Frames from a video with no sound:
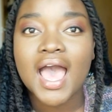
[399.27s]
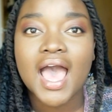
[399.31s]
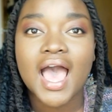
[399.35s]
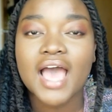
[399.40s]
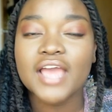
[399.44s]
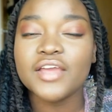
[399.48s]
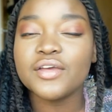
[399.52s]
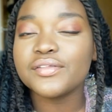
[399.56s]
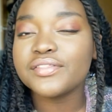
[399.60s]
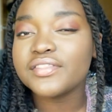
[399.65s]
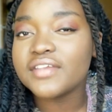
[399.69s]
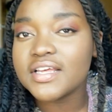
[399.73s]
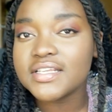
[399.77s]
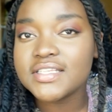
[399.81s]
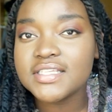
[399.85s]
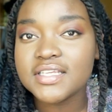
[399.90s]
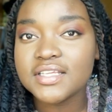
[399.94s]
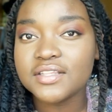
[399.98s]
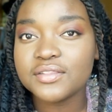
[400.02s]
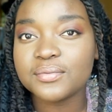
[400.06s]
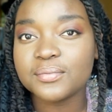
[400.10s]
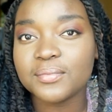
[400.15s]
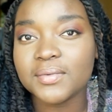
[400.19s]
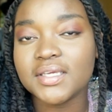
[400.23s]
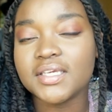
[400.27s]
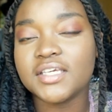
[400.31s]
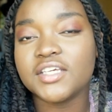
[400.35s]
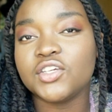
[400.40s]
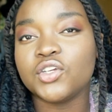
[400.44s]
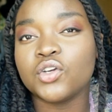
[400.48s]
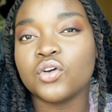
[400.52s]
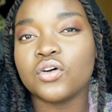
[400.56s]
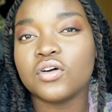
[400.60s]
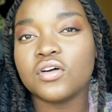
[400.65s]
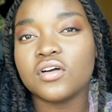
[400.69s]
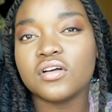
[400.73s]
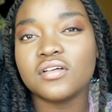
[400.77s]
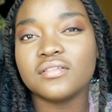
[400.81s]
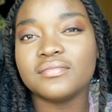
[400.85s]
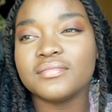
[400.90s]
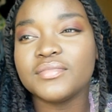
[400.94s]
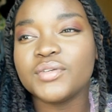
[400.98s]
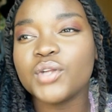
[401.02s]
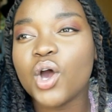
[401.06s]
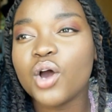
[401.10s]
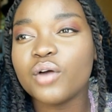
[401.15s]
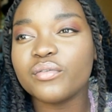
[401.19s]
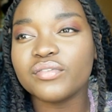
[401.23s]
At your 13th week, you're
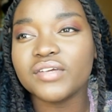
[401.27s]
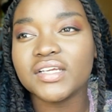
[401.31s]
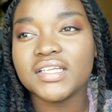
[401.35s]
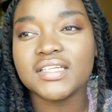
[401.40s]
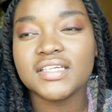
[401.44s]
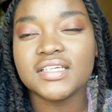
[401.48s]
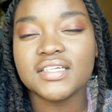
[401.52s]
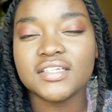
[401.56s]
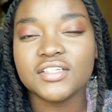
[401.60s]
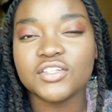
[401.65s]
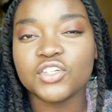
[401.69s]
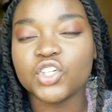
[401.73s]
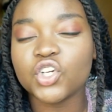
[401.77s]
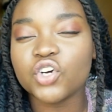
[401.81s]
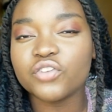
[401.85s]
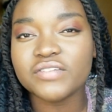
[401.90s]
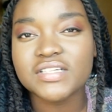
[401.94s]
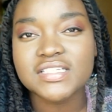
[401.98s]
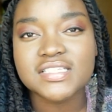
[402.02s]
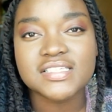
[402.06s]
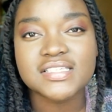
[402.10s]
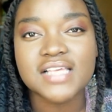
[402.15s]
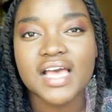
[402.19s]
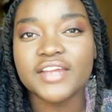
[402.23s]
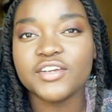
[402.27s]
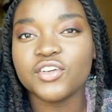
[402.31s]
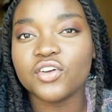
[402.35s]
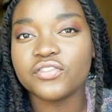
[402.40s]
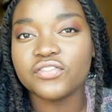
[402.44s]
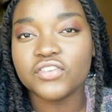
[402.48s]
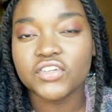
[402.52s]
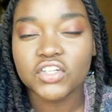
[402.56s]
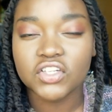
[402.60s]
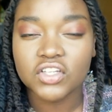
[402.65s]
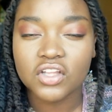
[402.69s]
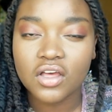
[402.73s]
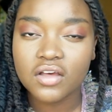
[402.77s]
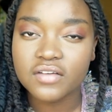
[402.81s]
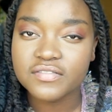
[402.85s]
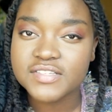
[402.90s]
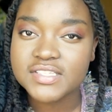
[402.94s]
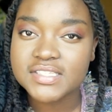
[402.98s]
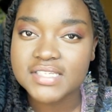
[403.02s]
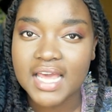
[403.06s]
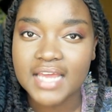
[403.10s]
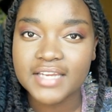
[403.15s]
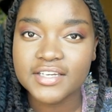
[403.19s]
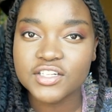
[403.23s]
not really signed off on a lot of
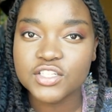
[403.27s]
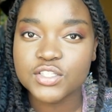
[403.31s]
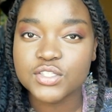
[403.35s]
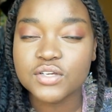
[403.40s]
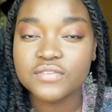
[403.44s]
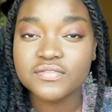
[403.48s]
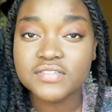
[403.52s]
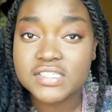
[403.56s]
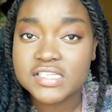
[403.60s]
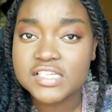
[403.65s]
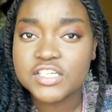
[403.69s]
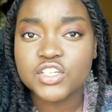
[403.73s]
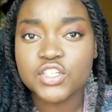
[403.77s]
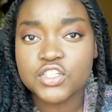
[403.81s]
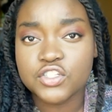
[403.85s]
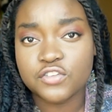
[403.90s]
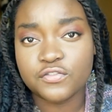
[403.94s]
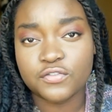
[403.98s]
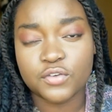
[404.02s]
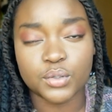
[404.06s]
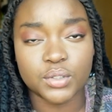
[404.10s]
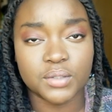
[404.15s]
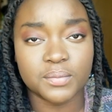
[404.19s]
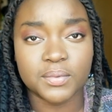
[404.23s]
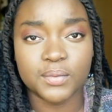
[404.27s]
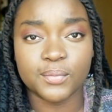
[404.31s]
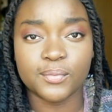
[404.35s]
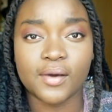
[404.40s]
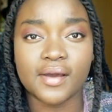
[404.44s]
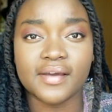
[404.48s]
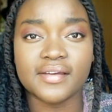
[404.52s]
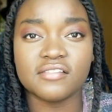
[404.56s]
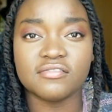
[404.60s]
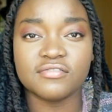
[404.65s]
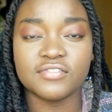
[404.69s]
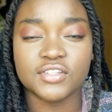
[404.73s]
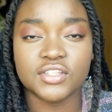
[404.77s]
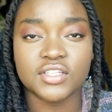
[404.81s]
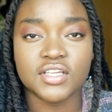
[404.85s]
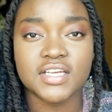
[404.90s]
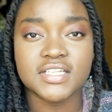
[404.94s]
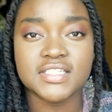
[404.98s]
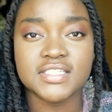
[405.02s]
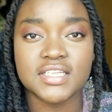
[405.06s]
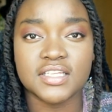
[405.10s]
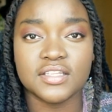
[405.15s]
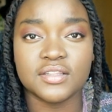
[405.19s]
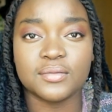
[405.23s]
standards, obviously, because you've only been working for
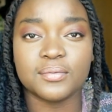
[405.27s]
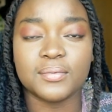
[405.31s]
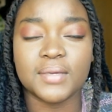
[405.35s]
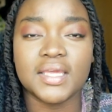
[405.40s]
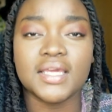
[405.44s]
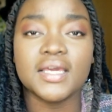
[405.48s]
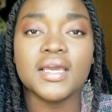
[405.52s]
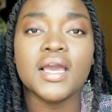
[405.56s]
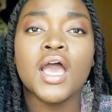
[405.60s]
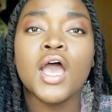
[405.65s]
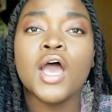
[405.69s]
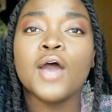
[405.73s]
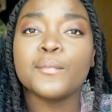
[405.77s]
13th week.